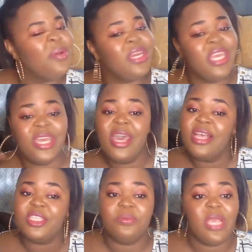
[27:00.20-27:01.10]
honey.
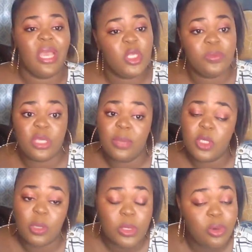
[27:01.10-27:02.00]

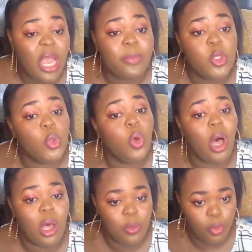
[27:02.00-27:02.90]
Subscribe. You
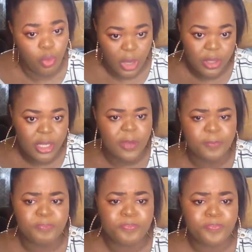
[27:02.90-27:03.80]
are welcome.
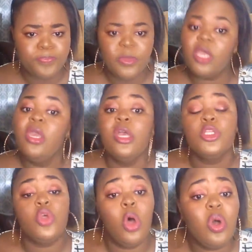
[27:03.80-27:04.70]

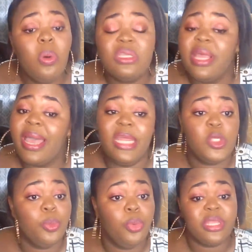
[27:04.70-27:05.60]
So Uncle was like, I need
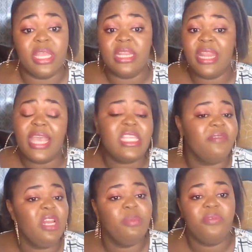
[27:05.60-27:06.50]
to book the next
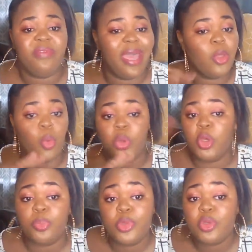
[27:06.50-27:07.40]
available flight
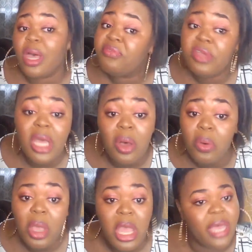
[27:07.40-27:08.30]
to Africa.
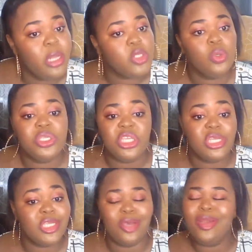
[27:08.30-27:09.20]
I need to go see
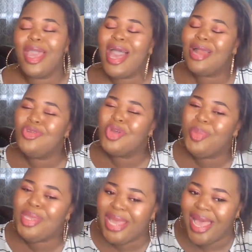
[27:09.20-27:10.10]
this girl. Let her look me
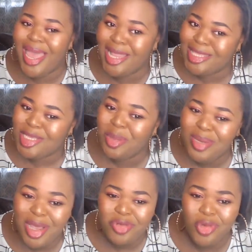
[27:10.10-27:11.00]
in the eye and tell me
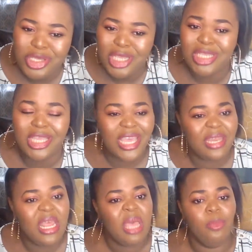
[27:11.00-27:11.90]
that nonsense
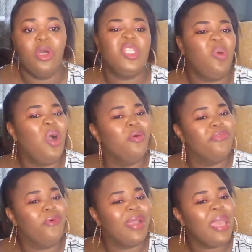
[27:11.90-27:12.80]
again, because the way I go
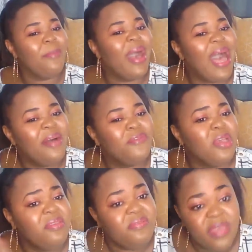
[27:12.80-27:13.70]
forget my hand for
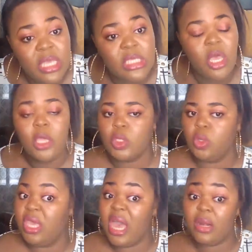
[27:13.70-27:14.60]
his face. So
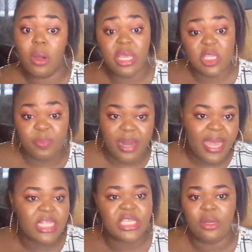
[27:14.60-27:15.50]
he had all his
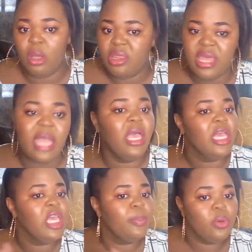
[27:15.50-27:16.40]
plans and all that.
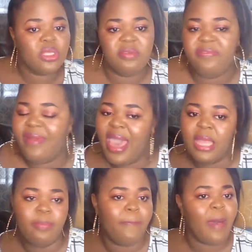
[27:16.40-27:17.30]
He booked the
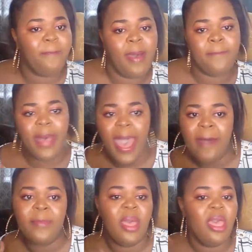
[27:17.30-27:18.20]
flight, pam
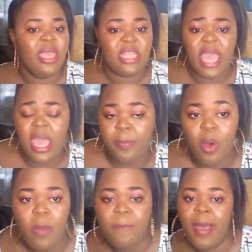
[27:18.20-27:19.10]
pam, in the
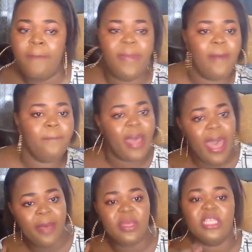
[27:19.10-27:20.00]
airport, pam
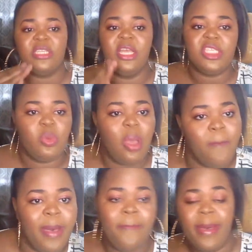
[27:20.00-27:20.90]
pam. He's in Nigeria,
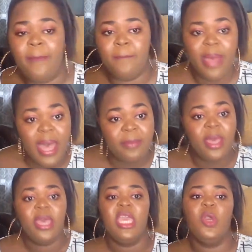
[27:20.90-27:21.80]
pam pam.
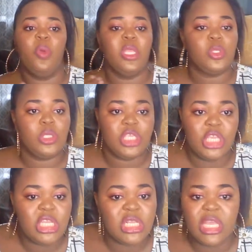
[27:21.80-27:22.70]
He went to see
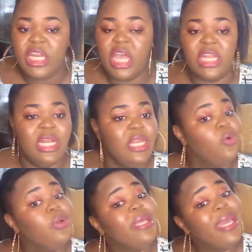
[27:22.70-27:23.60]
this lady, and the lady
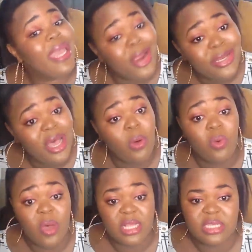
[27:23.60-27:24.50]
only heard that
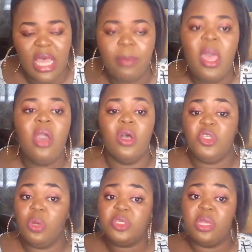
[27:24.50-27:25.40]
Uncle has come, because she
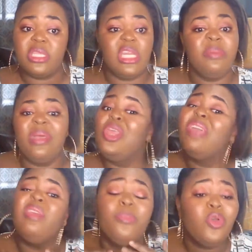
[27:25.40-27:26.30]
was threatening him that they
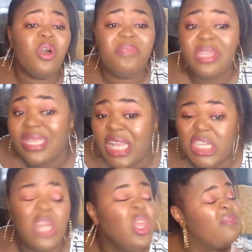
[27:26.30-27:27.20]
even put your feet in
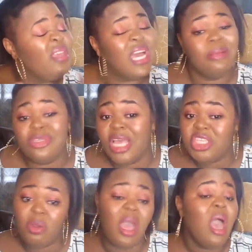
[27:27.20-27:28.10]
Nigeria, they even come to Nigeria.